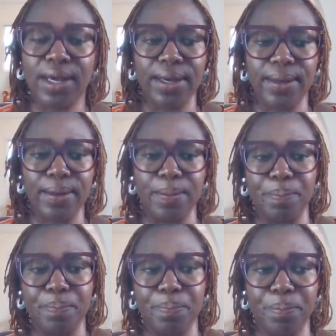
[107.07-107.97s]

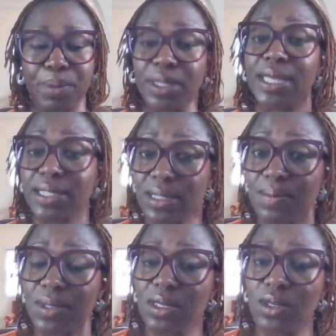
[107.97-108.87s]
But that's
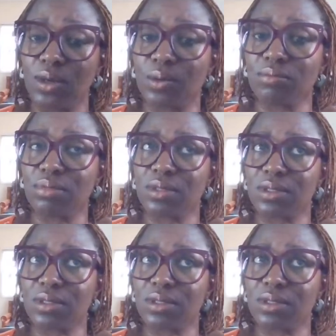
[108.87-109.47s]
something, you know,